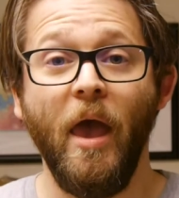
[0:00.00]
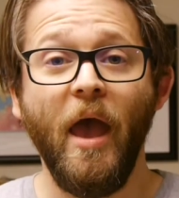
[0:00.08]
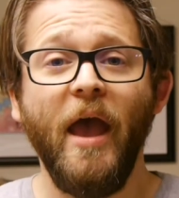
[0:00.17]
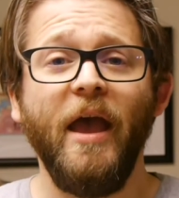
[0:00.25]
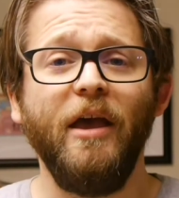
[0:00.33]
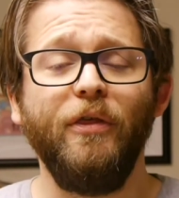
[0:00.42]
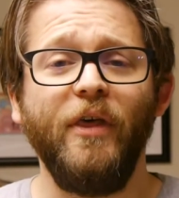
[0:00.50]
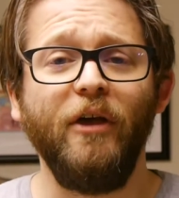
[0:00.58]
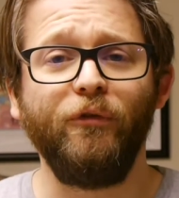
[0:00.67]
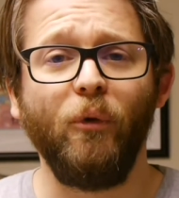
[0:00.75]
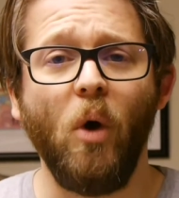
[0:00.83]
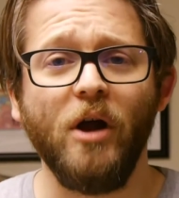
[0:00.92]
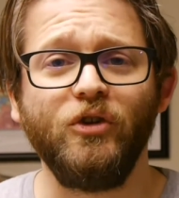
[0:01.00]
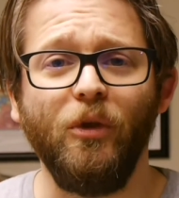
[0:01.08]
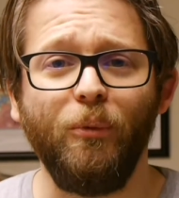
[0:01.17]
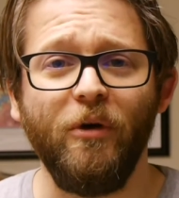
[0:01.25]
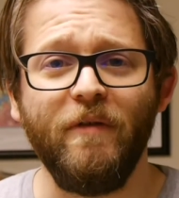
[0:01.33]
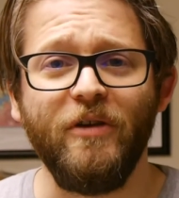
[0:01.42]
Hey, thanks for watching
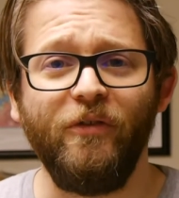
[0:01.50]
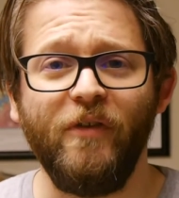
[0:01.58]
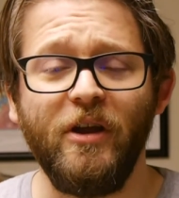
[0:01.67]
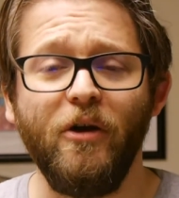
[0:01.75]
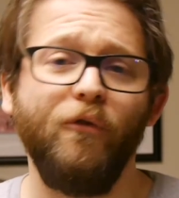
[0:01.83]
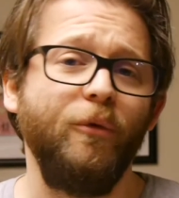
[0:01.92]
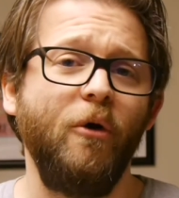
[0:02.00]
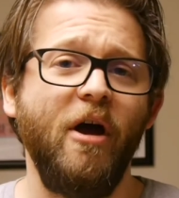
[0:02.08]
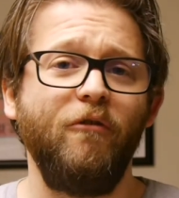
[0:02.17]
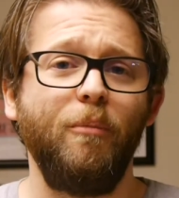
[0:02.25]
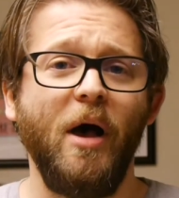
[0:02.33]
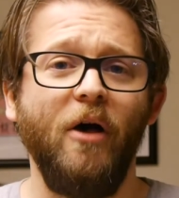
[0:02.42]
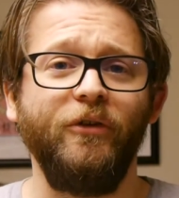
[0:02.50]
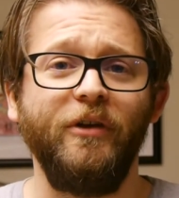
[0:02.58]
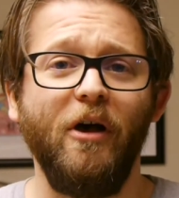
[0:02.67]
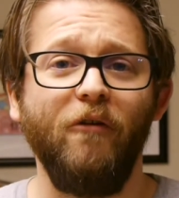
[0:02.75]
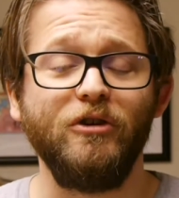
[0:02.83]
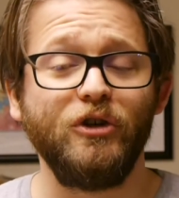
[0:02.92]
the previous video from Graphic Policy
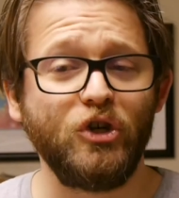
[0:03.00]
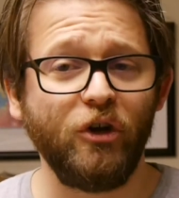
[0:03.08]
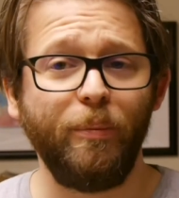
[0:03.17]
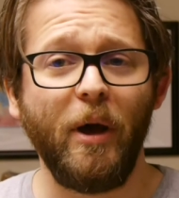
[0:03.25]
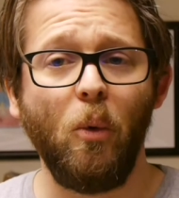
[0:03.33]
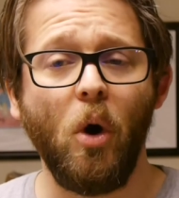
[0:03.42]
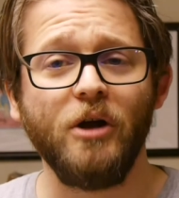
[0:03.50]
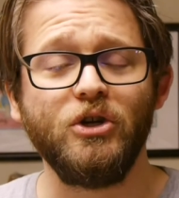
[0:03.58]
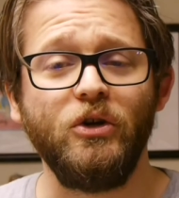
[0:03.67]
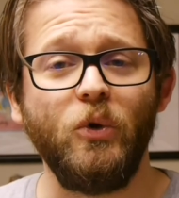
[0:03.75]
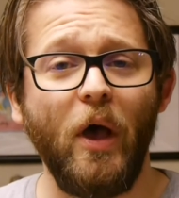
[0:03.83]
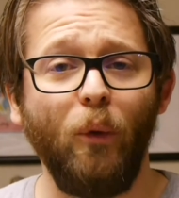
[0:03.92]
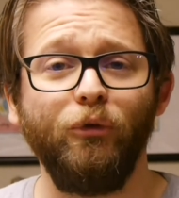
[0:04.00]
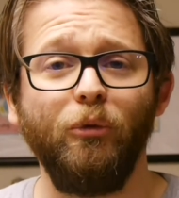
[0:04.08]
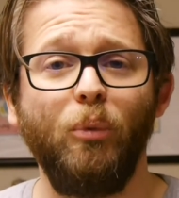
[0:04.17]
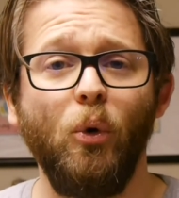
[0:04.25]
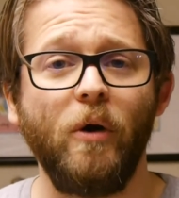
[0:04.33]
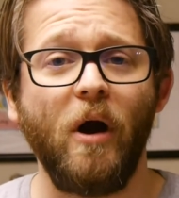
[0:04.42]
Television. Just by watching, you help
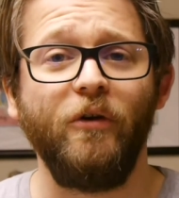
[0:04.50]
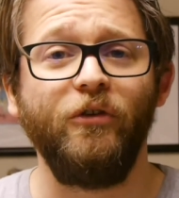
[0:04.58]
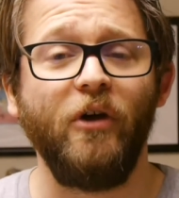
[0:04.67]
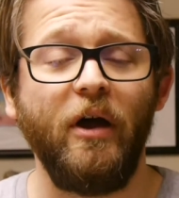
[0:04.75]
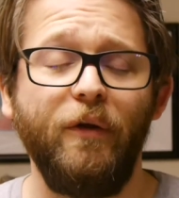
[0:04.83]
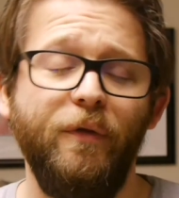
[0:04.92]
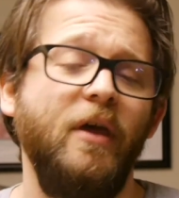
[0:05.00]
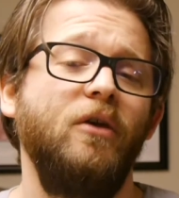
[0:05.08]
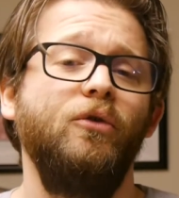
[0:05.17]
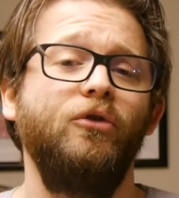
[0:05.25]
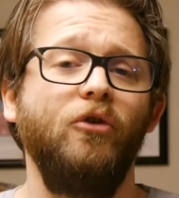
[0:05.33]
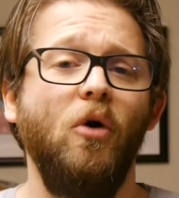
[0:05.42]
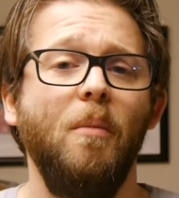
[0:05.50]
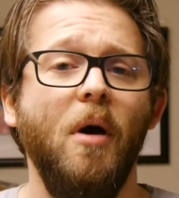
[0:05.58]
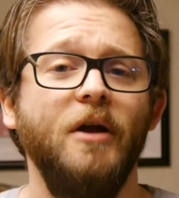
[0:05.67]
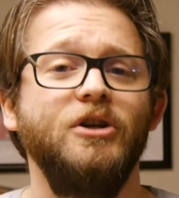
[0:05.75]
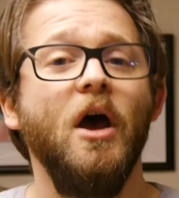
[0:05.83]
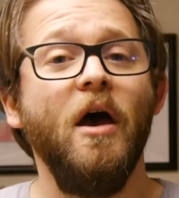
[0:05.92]
support our site. Thank you so
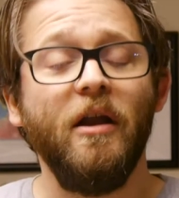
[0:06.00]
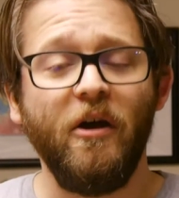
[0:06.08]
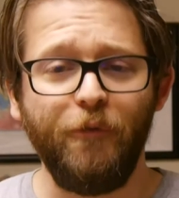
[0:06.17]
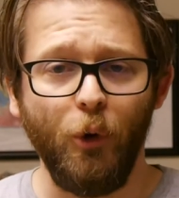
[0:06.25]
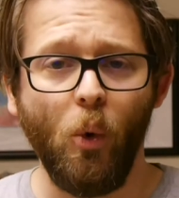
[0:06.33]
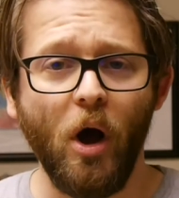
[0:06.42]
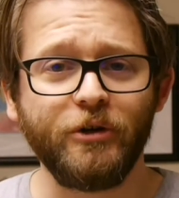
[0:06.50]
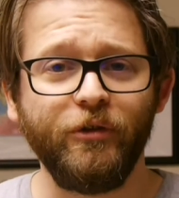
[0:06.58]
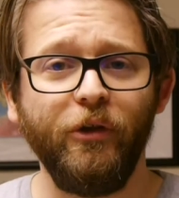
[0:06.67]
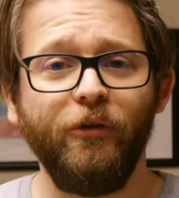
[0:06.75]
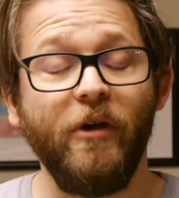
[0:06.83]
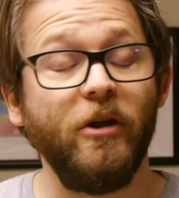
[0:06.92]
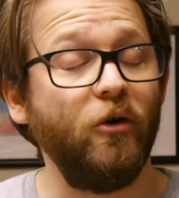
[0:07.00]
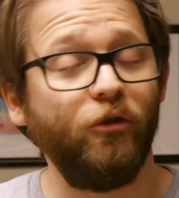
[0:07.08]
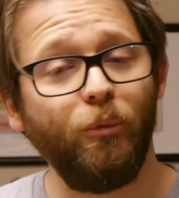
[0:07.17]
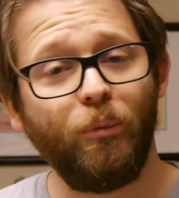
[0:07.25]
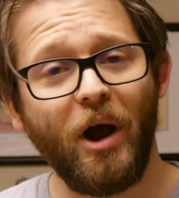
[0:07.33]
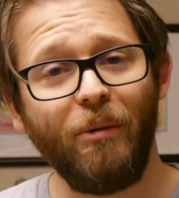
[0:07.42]
much. Now, if you're watching these videos,
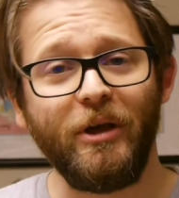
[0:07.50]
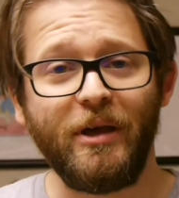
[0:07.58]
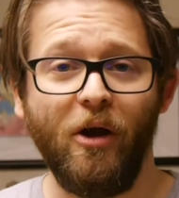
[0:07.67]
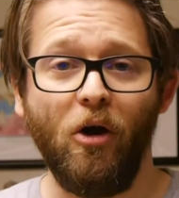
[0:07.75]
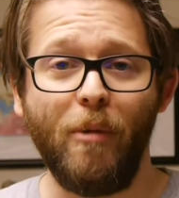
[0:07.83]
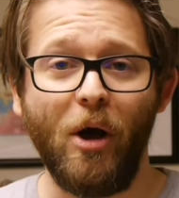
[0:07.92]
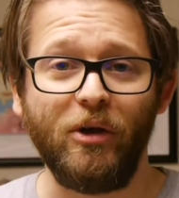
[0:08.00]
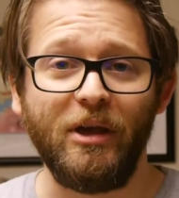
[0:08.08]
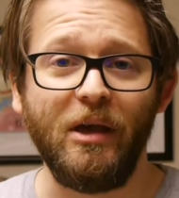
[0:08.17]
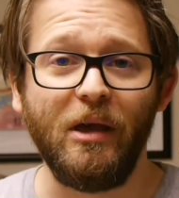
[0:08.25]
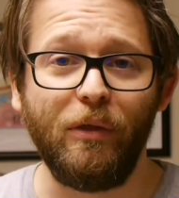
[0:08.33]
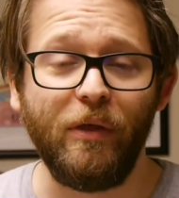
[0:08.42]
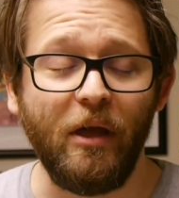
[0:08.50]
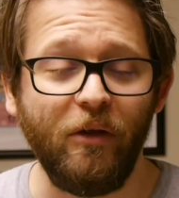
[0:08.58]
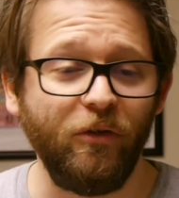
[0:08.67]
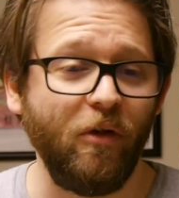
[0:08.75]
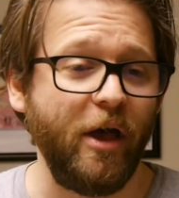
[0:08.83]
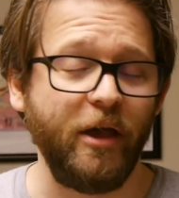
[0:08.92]
you probably care about geeky
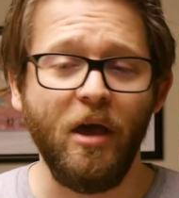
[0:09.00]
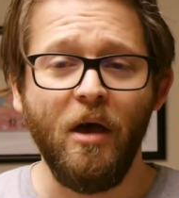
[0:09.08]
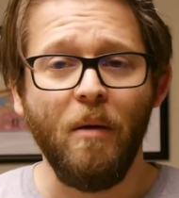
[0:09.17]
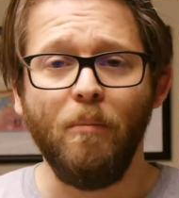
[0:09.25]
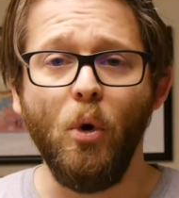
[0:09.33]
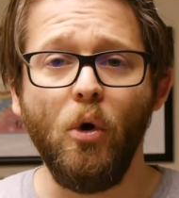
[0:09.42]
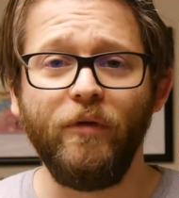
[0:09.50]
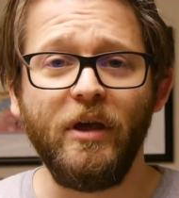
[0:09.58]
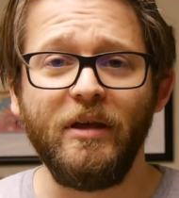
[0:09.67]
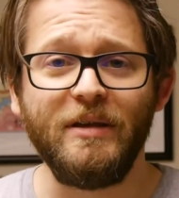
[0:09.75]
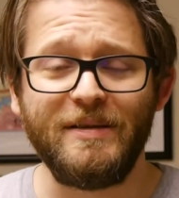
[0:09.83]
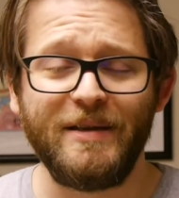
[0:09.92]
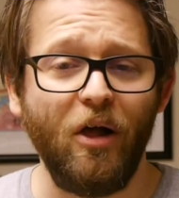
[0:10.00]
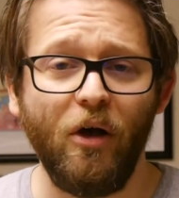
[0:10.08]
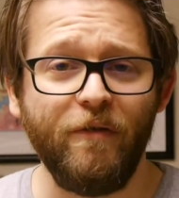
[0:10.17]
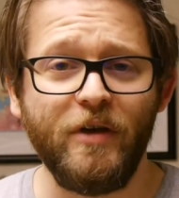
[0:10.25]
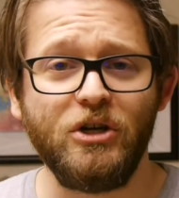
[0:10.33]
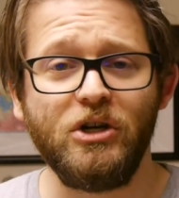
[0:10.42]
things like movies,
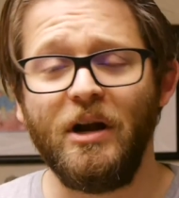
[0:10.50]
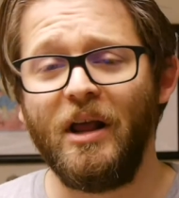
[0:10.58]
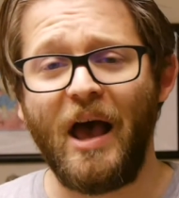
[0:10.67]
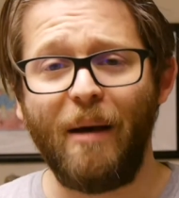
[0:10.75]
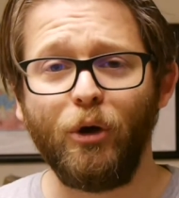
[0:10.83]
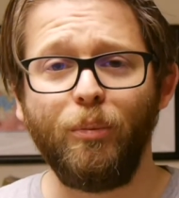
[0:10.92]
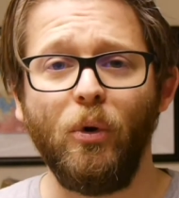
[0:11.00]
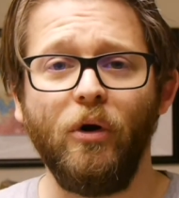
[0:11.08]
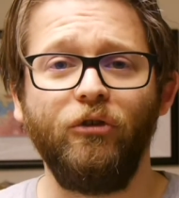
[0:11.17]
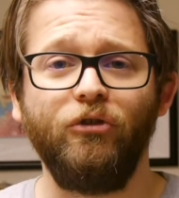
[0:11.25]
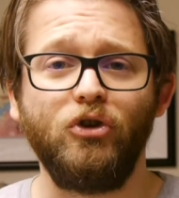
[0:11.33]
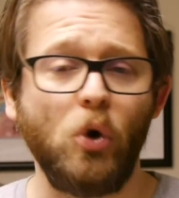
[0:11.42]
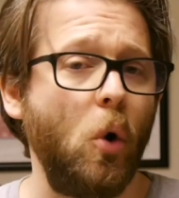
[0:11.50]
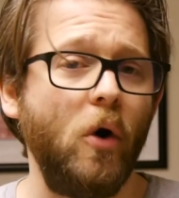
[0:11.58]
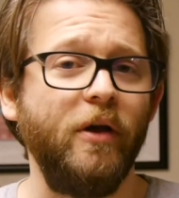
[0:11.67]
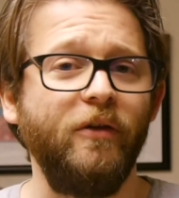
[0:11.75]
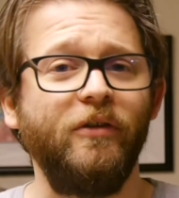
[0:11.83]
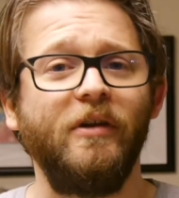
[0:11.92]
television, comic books,
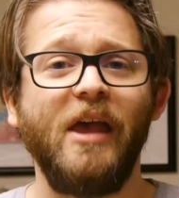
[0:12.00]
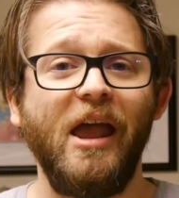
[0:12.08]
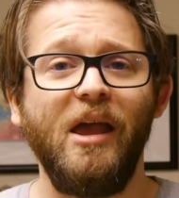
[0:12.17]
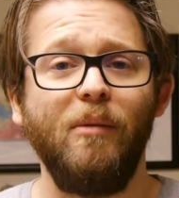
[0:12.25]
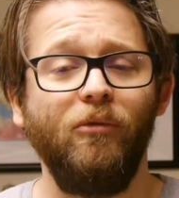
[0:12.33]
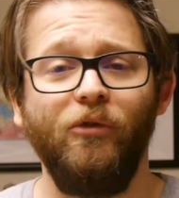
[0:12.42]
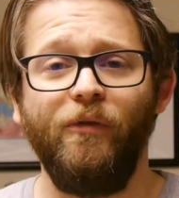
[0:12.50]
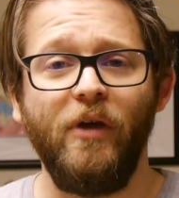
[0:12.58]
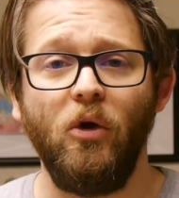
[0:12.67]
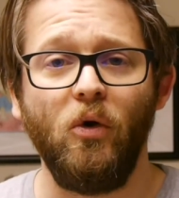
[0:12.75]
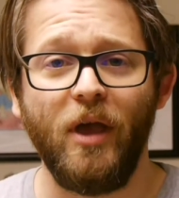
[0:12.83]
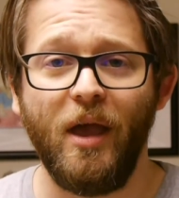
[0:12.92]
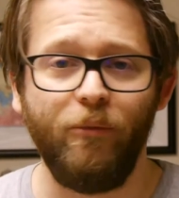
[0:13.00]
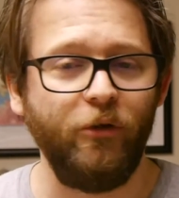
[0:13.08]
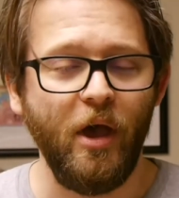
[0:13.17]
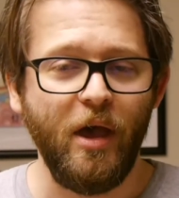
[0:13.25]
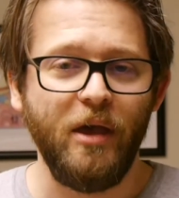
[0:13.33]
toys, games, video games,